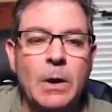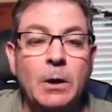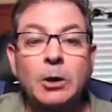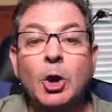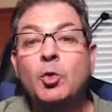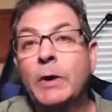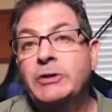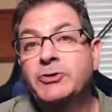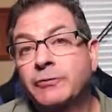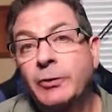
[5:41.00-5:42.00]
low
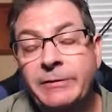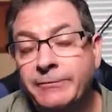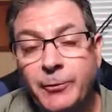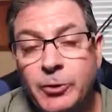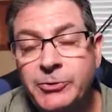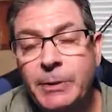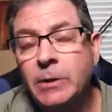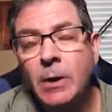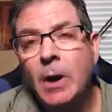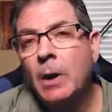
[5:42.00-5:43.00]
rates of
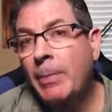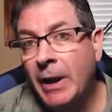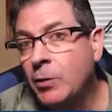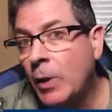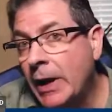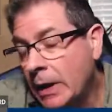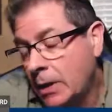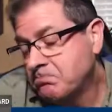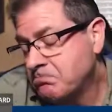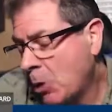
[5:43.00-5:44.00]
reinforcement. By the way,
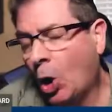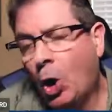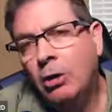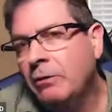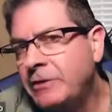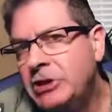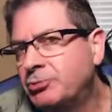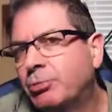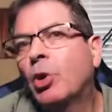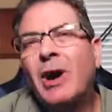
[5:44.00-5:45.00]
all of these
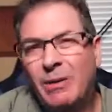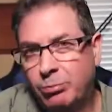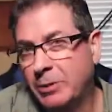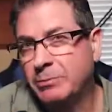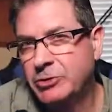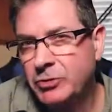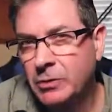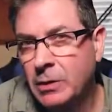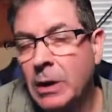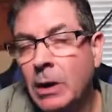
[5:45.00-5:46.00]
problems,
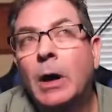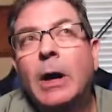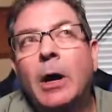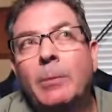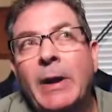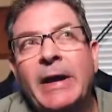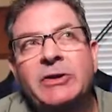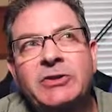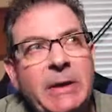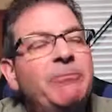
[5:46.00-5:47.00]
um,
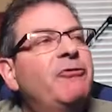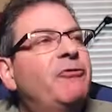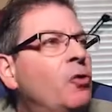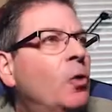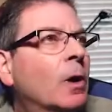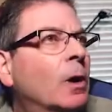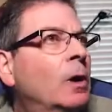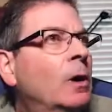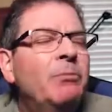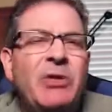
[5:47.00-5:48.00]
except for
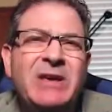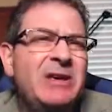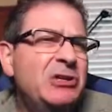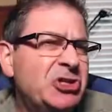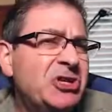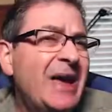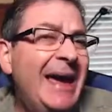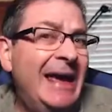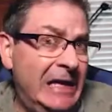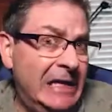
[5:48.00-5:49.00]
the kid just
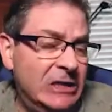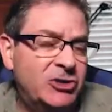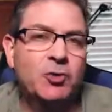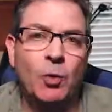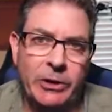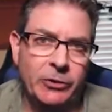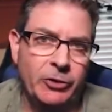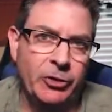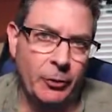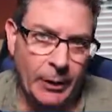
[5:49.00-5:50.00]
hates what you're
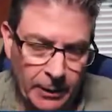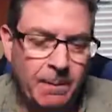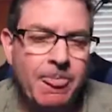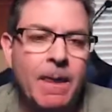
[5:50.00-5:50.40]
doing,